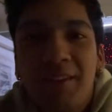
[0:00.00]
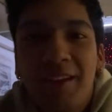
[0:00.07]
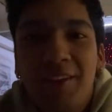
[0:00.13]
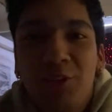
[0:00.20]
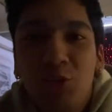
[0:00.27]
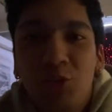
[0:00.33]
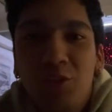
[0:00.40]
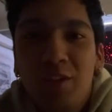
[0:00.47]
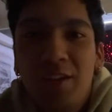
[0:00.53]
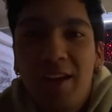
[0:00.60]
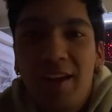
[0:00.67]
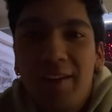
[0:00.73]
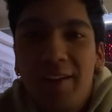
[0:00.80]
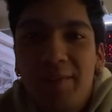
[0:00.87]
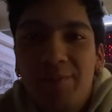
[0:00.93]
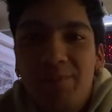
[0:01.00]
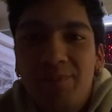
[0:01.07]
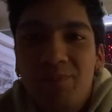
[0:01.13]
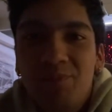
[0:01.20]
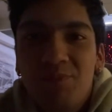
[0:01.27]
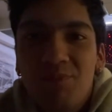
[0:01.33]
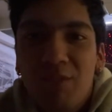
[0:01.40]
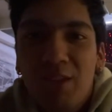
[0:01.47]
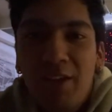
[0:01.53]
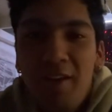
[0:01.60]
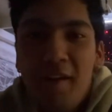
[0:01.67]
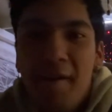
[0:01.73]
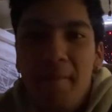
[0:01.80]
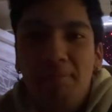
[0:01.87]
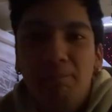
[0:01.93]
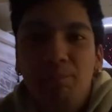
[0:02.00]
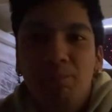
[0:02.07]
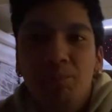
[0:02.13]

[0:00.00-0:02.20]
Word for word: Yeah, no sunlight. Yeah.